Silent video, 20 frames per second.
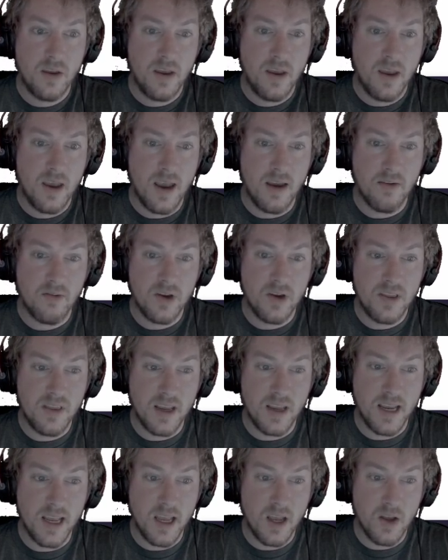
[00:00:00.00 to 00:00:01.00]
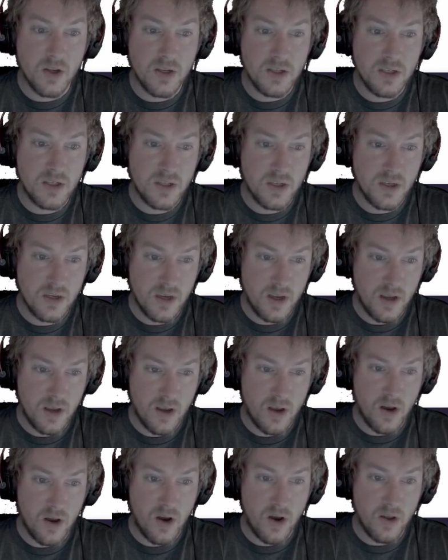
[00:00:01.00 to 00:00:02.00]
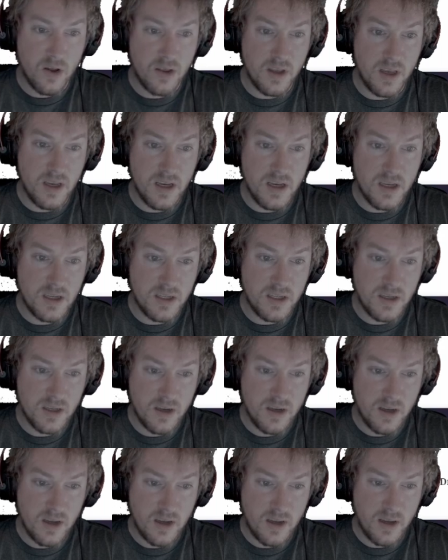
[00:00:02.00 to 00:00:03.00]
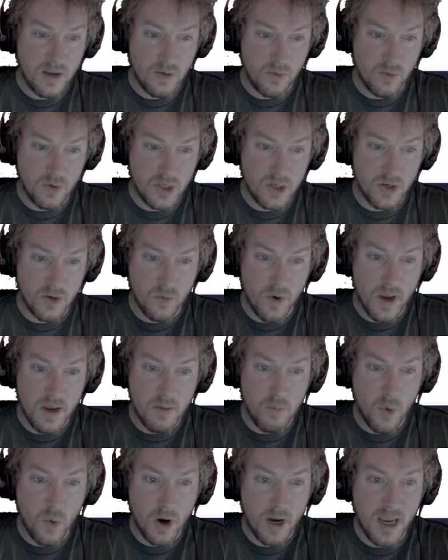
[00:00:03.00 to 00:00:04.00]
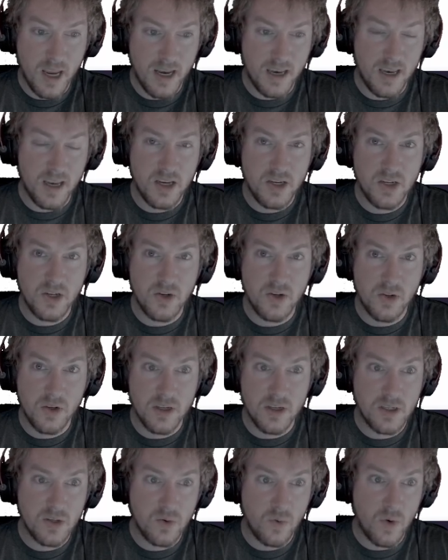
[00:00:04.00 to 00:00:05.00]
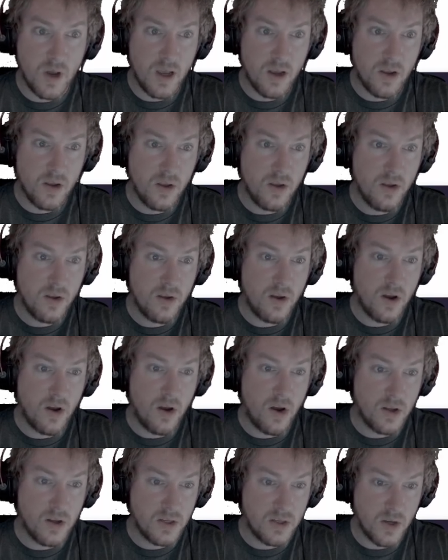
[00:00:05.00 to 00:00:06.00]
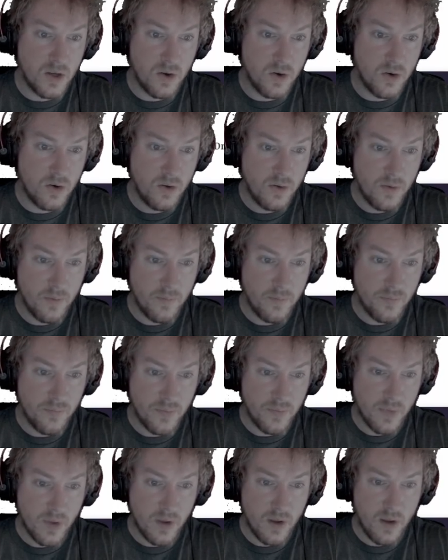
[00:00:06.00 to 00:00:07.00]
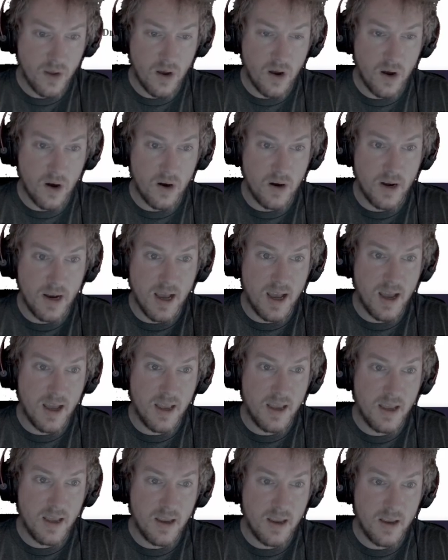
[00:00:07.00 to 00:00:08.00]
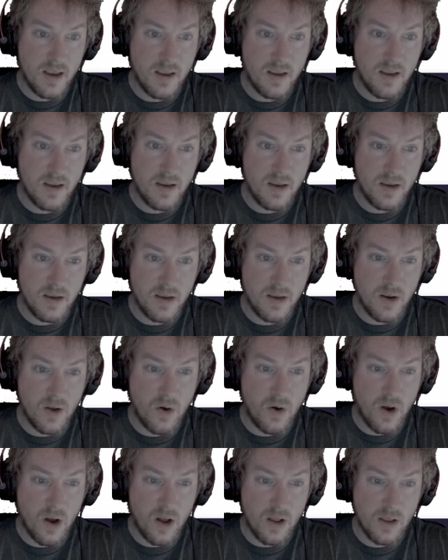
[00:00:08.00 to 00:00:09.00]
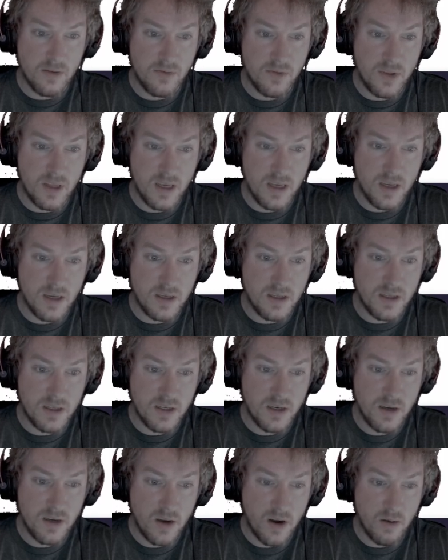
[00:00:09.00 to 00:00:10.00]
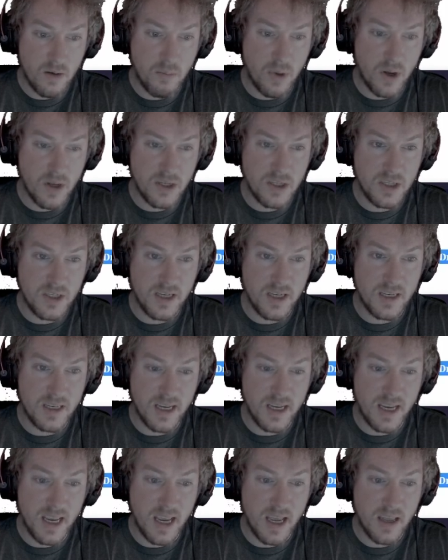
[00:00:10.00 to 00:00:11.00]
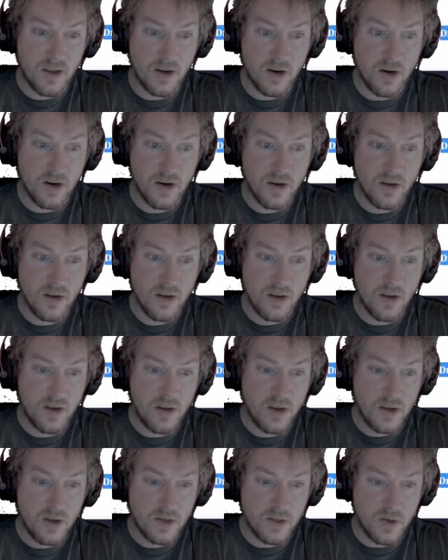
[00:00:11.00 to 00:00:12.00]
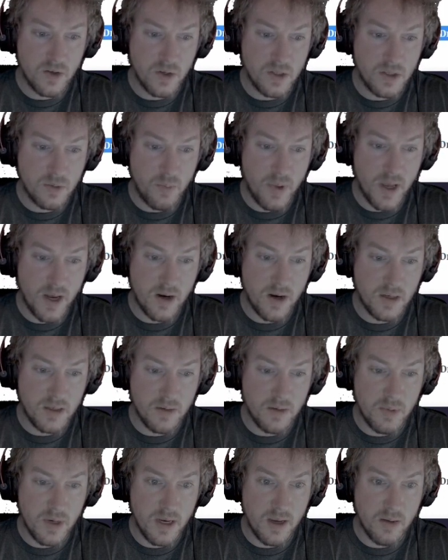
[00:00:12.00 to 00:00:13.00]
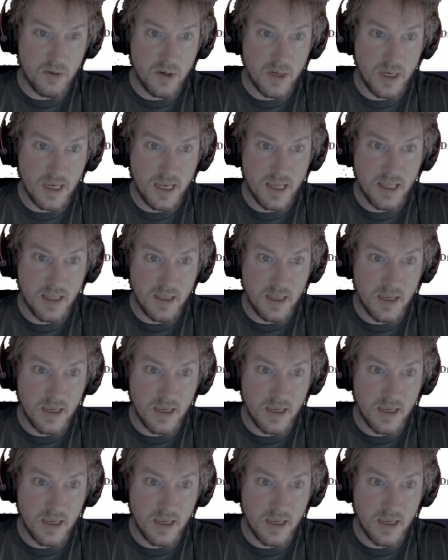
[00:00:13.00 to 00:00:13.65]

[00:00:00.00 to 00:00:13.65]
Everything else, all these, which are way more conditional as well, also are not, all of these are bunched in together. So it's better to be able to get